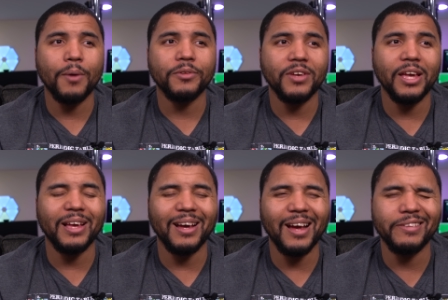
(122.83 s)
I would
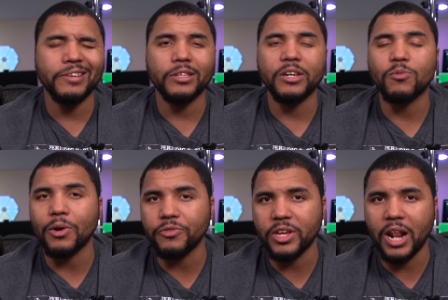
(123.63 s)
take ideally
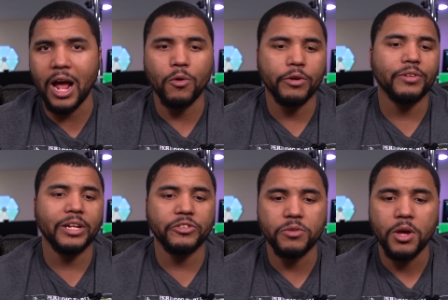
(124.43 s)
around 10 hours.
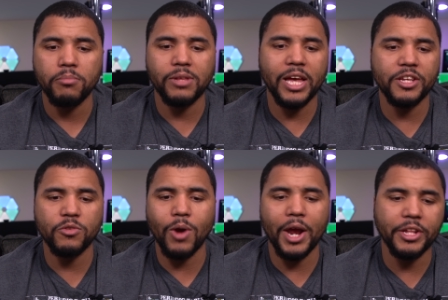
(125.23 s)
That's
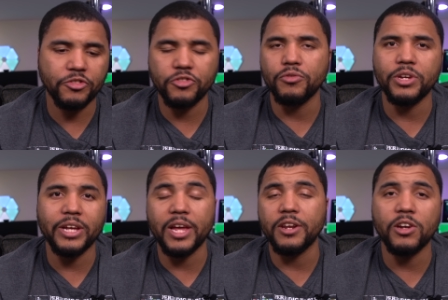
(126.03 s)
planning, writing,
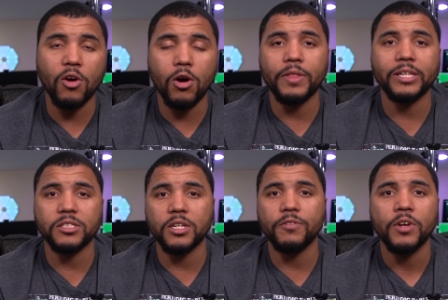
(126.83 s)
shooting, editing, all that
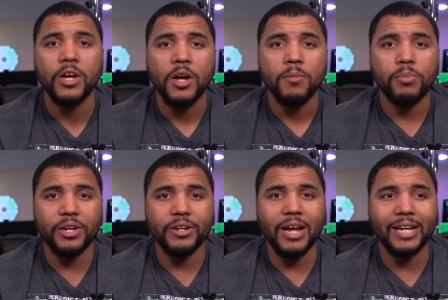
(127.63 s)
stuff.
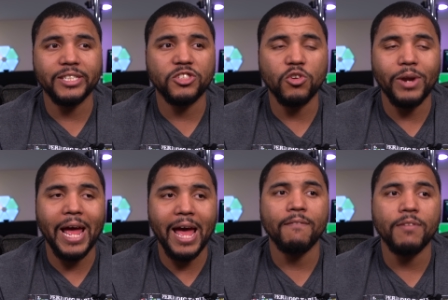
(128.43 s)
But I just don't
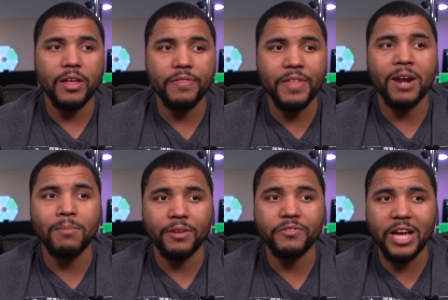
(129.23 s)
have that
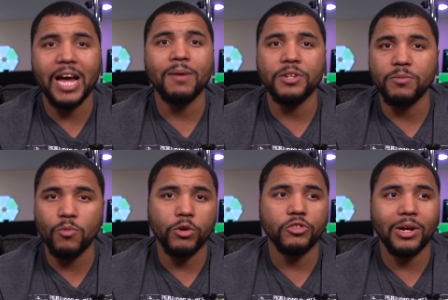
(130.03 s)
amount of time
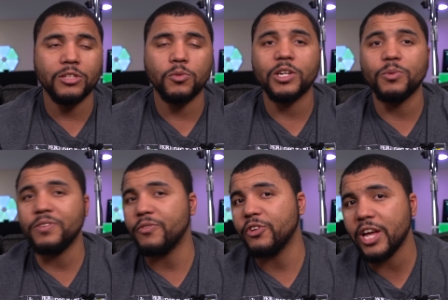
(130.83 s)
anymore. So I was working
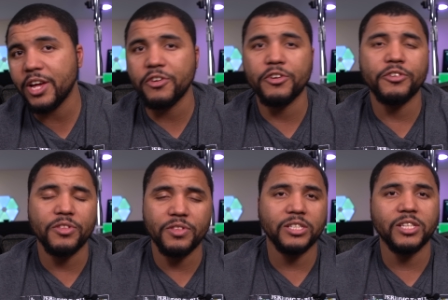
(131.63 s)
with different
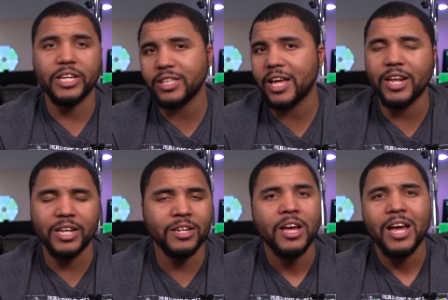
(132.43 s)
editors and things like
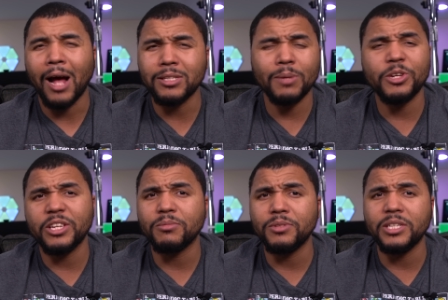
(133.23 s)
that. And I was able to
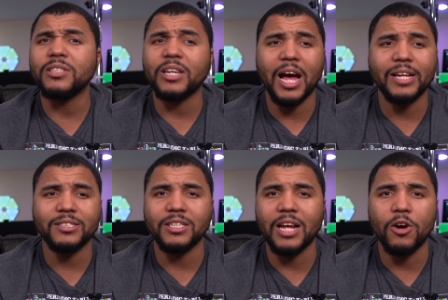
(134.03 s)
get some decent
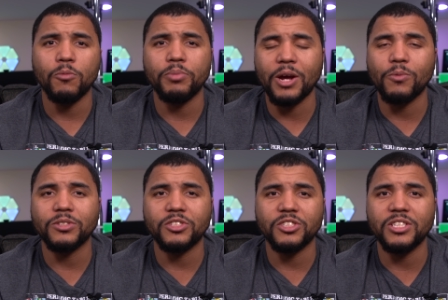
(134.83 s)
content out, but I
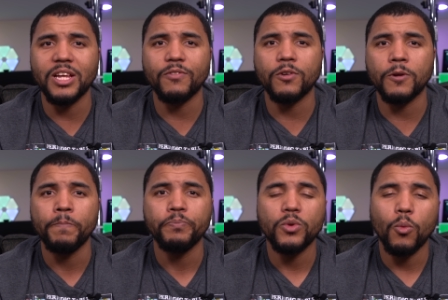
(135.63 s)
was just never
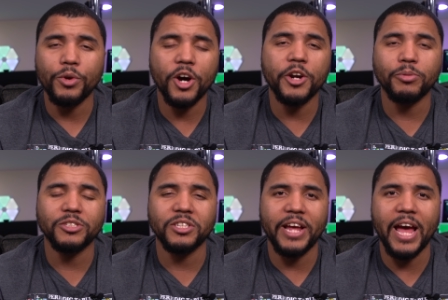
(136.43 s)

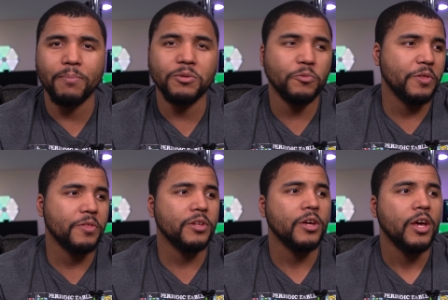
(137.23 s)
100% happy
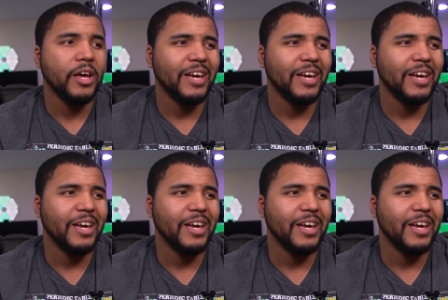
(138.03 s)
with it.